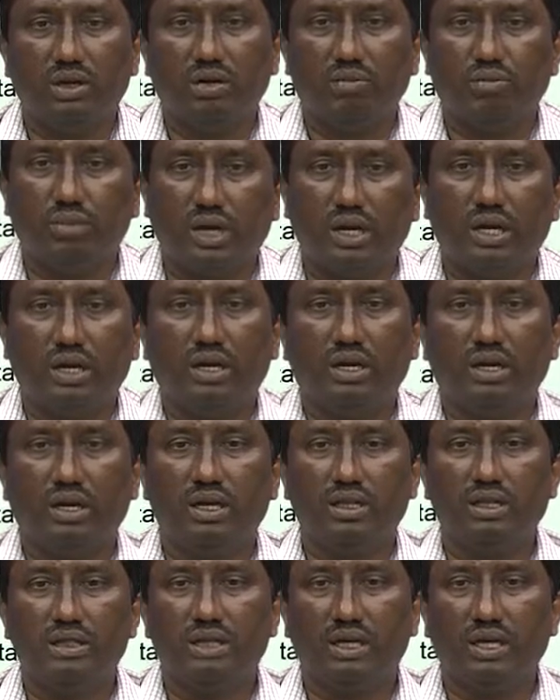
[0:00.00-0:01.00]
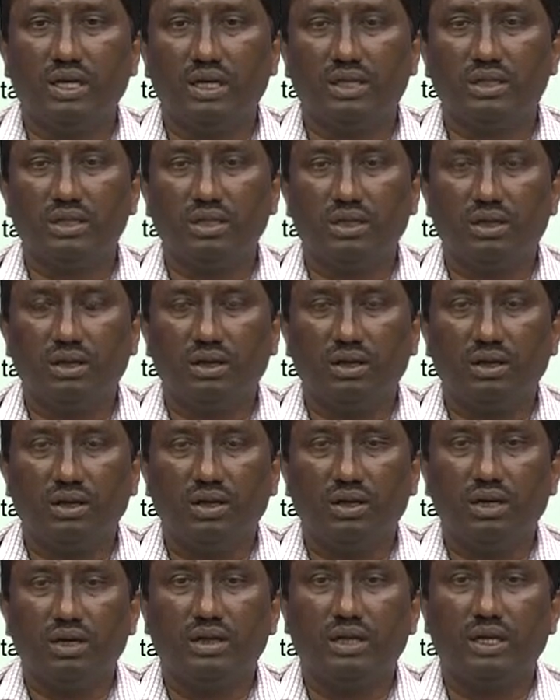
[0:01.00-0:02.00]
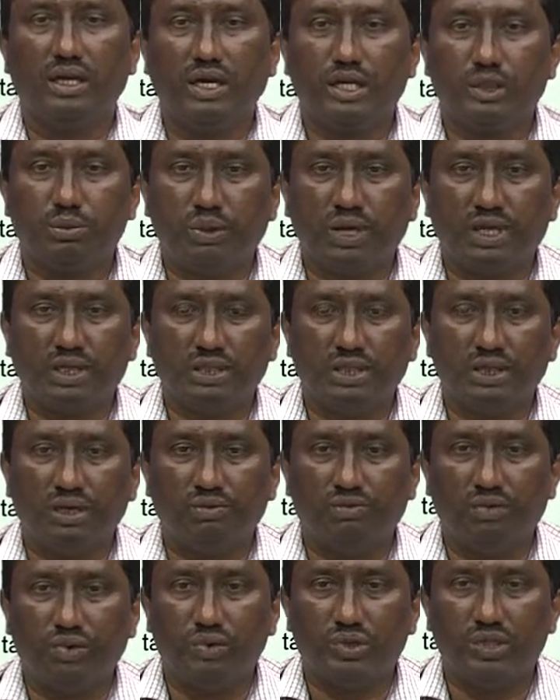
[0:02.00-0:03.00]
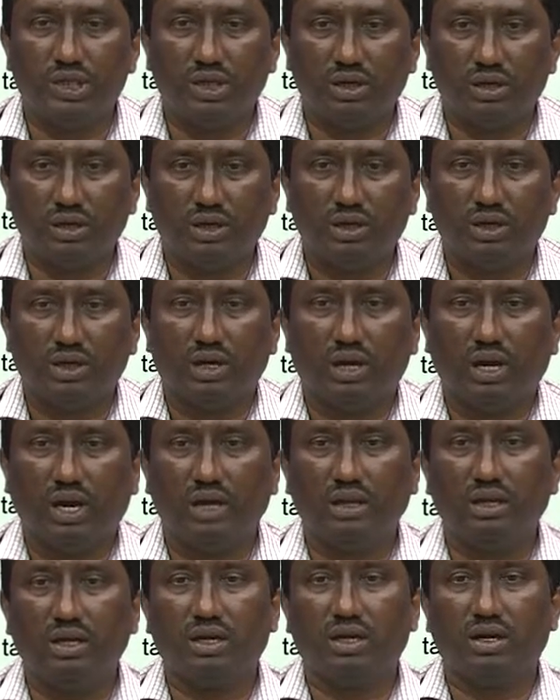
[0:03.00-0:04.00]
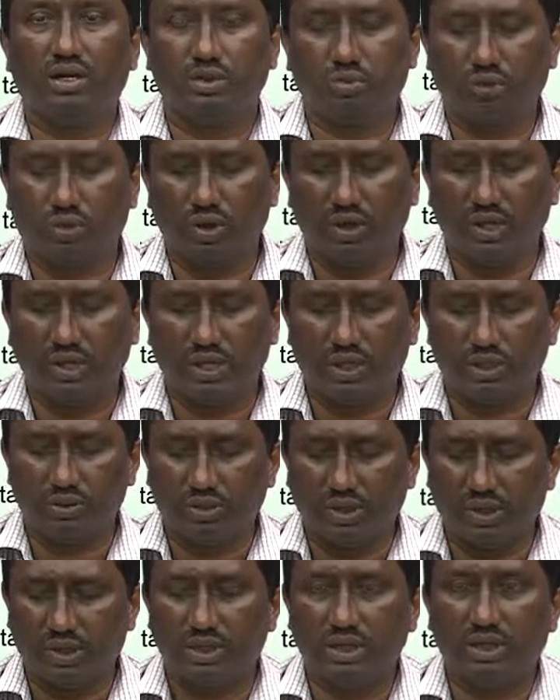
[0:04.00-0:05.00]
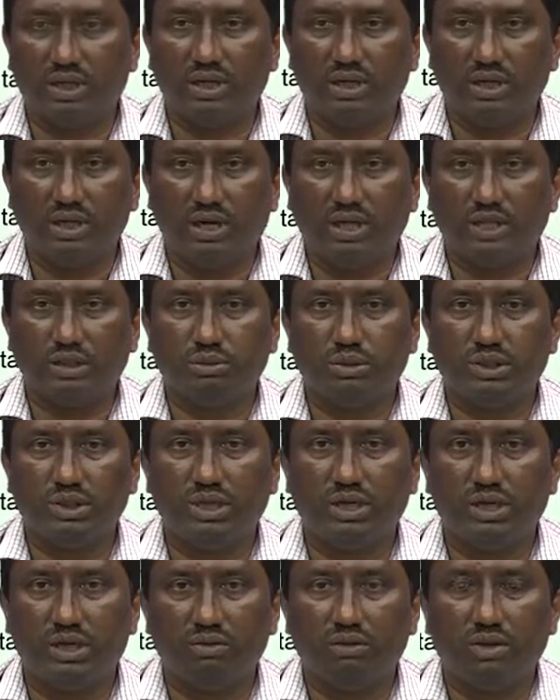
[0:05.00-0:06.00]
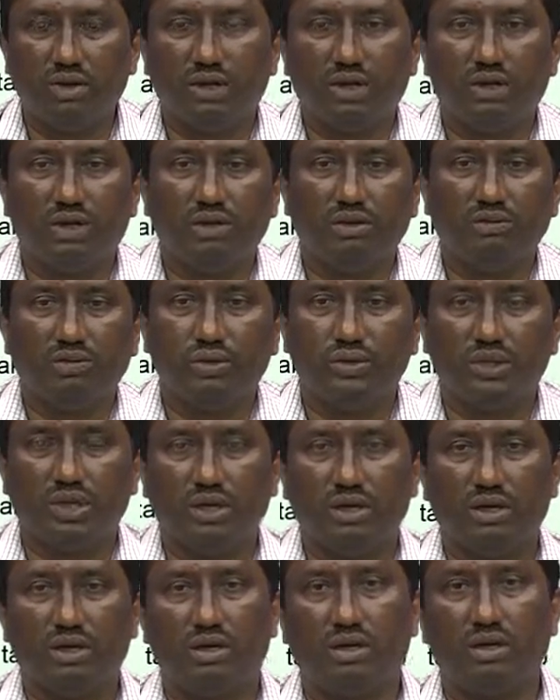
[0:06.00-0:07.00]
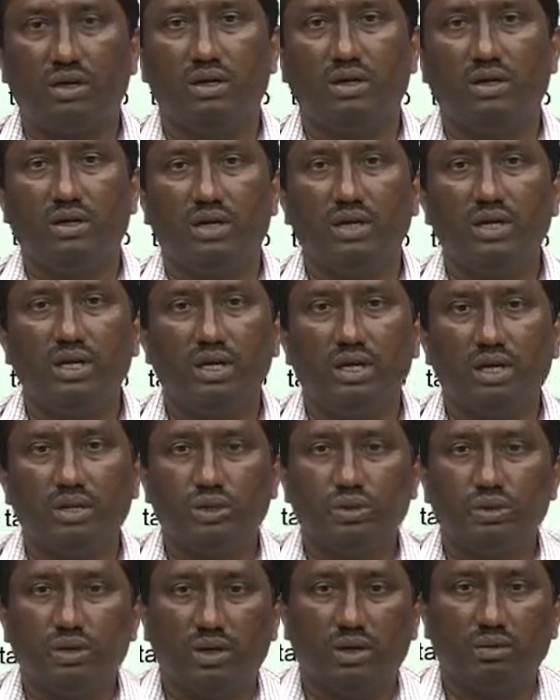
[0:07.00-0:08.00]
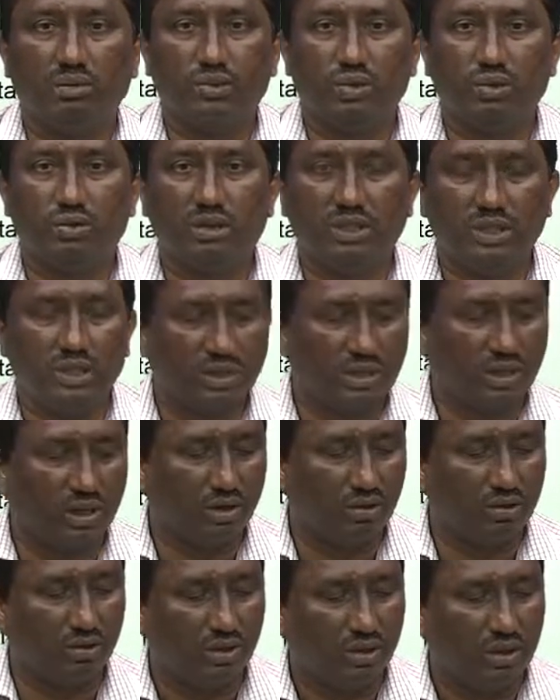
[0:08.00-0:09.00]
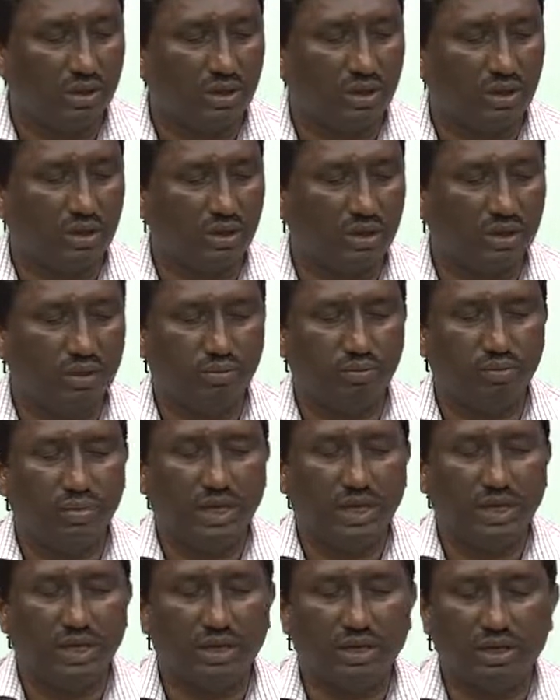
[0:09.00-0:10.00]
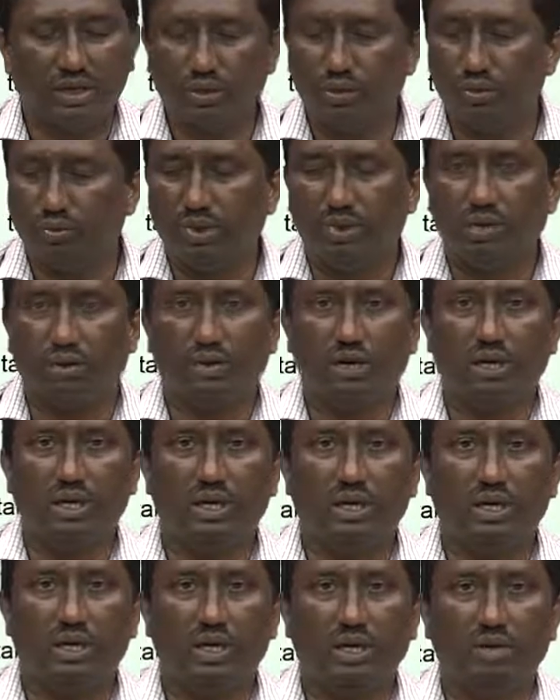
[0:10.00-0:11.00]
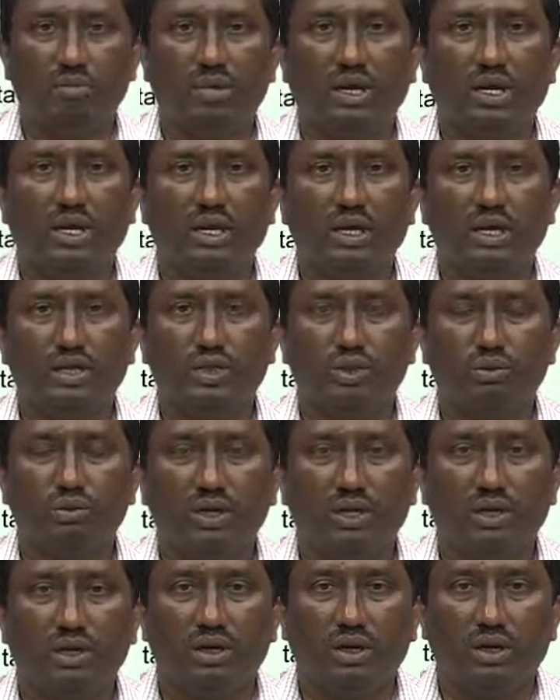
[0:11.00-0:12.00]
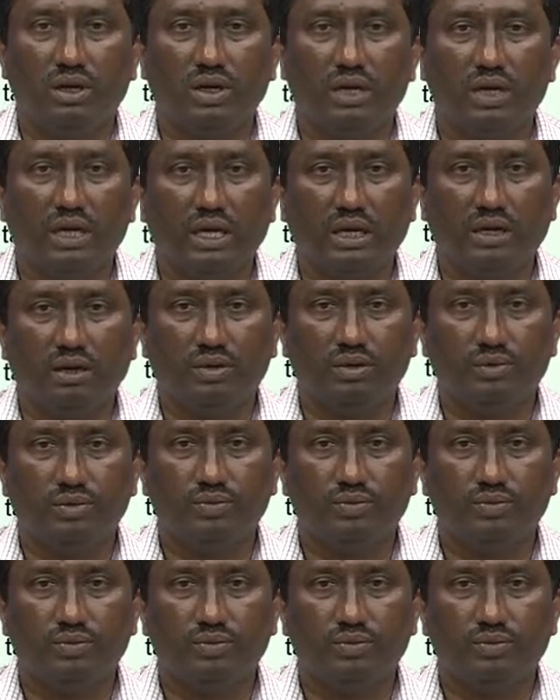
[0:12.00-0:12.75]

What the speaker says: particularly the generation, the expansion in future and the corresponding expansion in the transmission network in the future years to come. So, this is how the planning has to be coordinated and planning has to be done.